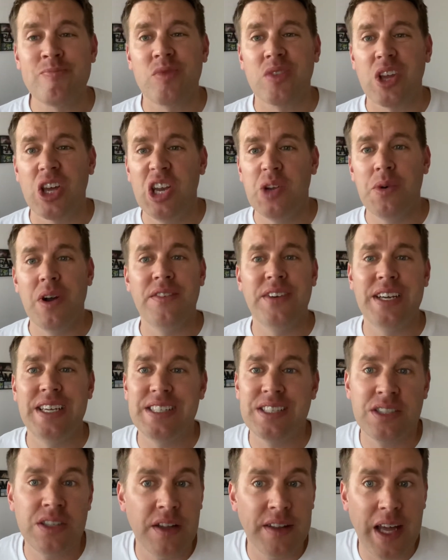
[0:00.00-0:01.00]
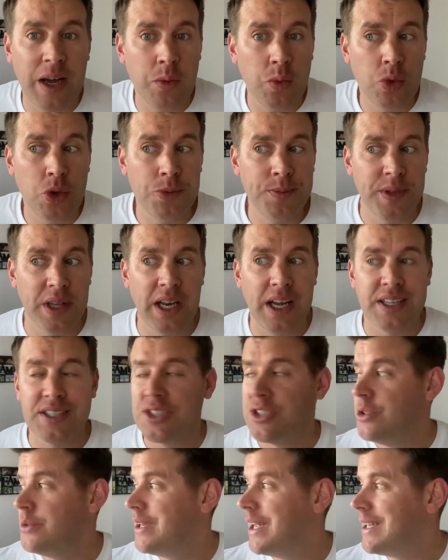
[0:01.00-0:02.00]
And the weather here is not that warm the last
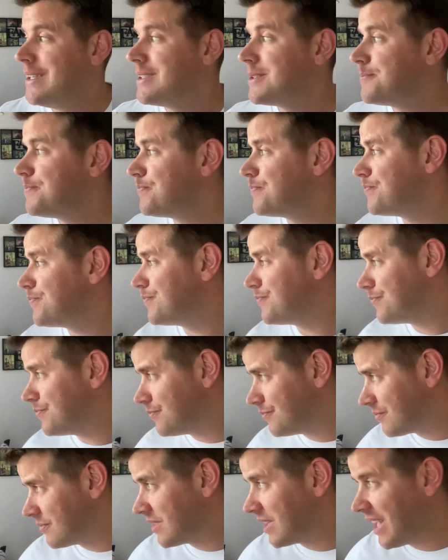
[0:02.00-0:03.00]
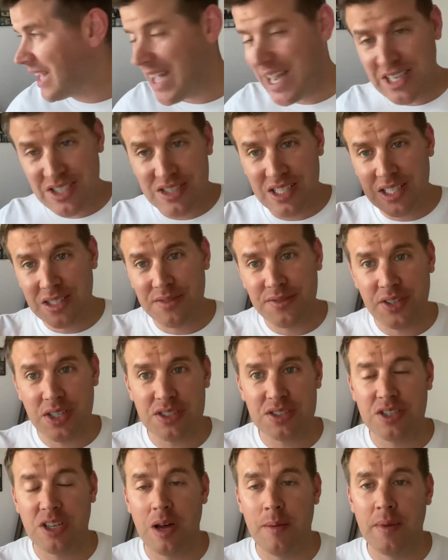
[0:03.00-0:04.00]
2 days. Actually, the
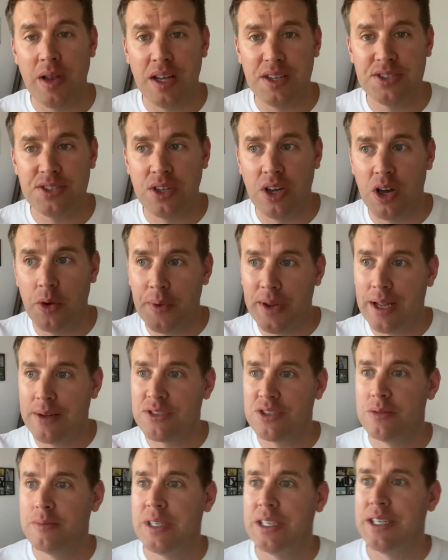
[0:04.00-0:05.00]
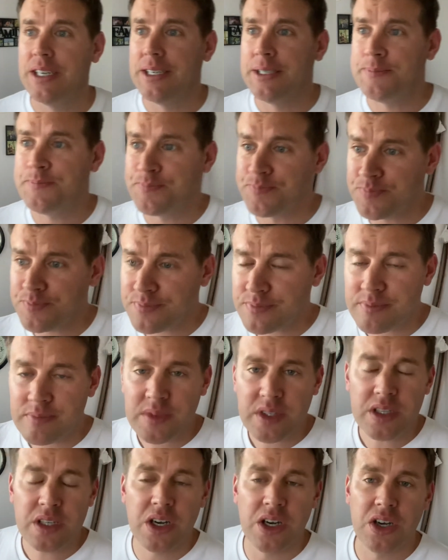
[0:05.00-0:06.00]
first time last night I went out to meet a
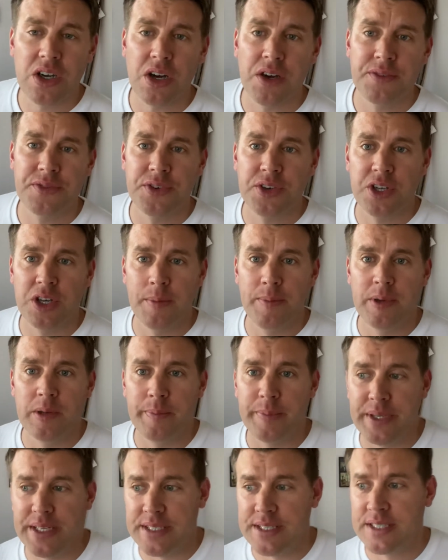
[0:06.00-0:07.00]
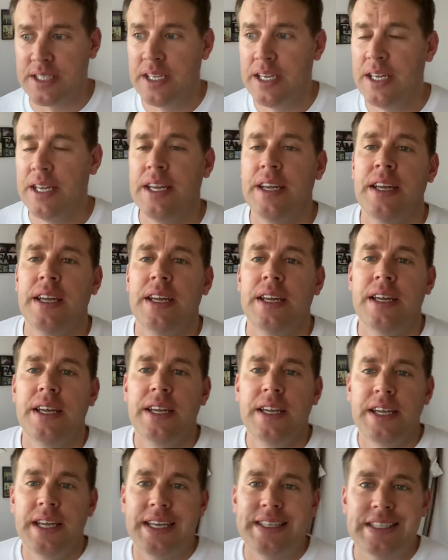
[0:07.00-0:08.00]
guy for a couple of beers
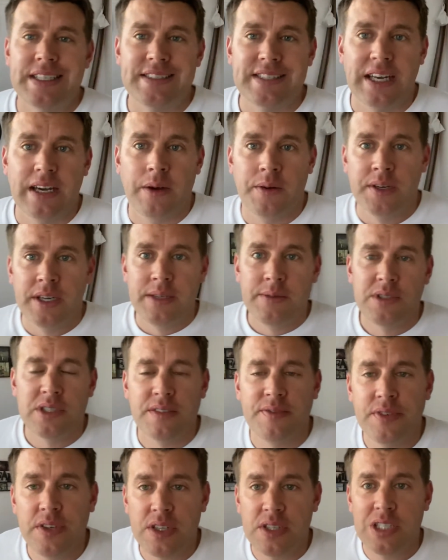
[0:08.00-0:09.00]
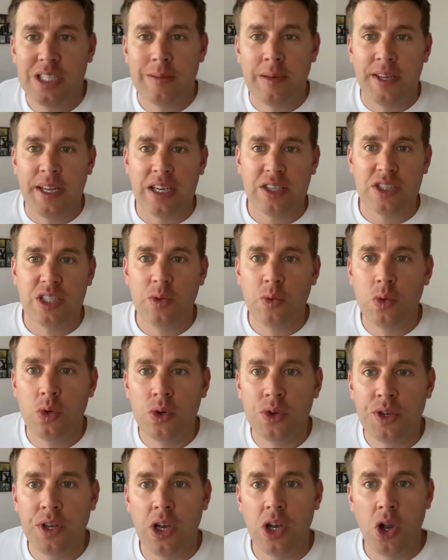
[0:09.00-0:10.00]
in the town, and it was the first time I'd actually
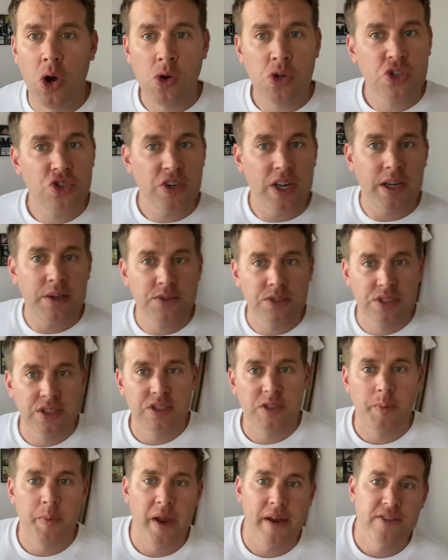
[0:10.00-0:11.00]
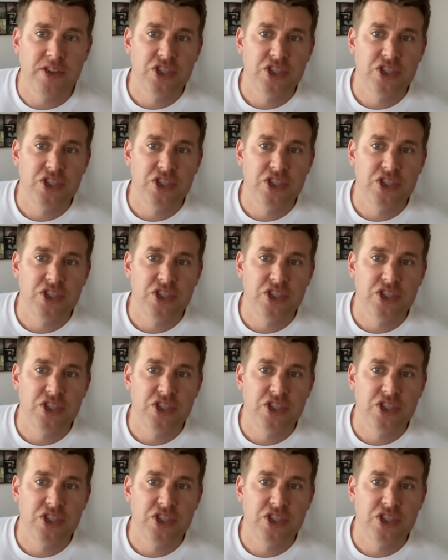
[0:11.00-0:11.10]
worn long trousers, a pair of